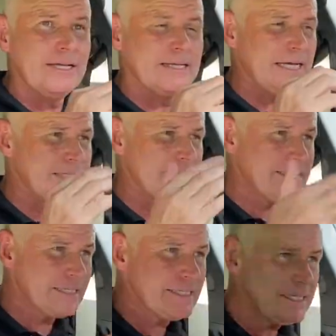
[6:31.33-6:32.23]
gets to
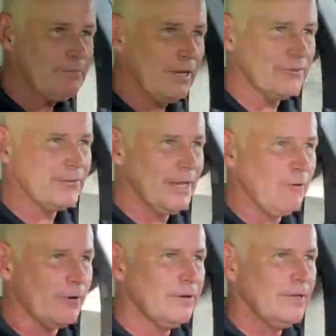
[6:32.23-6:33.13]
60 miles an
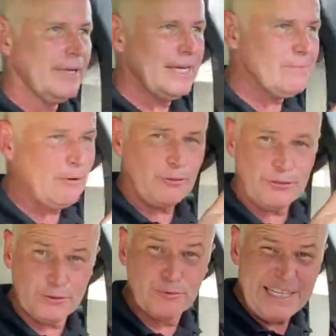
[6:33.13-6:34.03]
hour in about
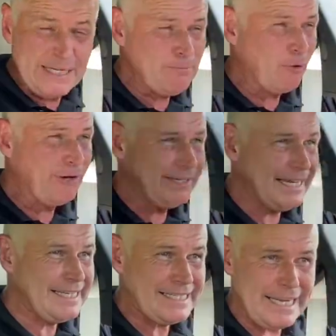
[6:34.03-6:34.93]

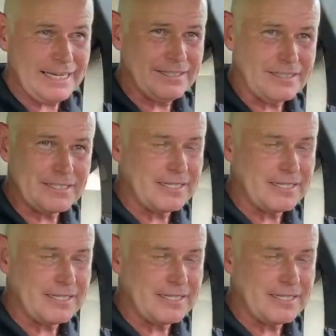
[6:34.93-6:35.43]
3.8 seconds.